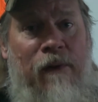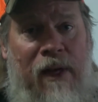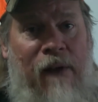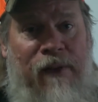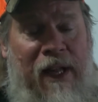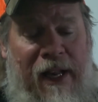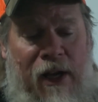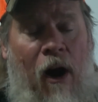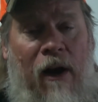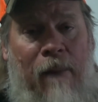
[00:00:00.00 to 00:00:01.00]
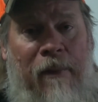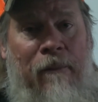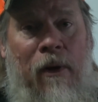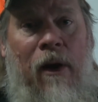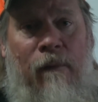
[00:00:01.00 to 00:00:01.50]
enough getting caught up in.
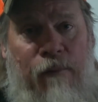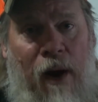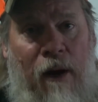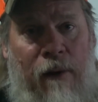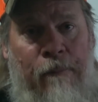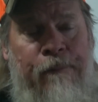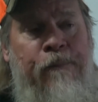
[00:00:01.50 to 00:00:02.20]
They're going to fire.